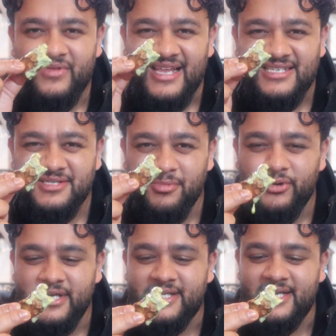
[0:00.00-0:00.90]
That
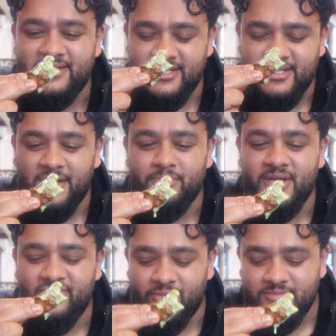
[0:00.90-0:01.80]
smoky taste is
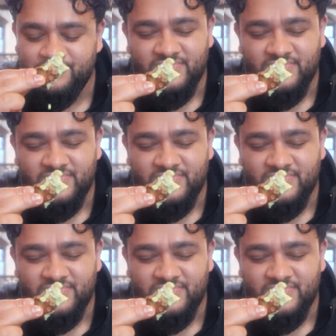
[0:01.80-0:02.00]
unbelievable.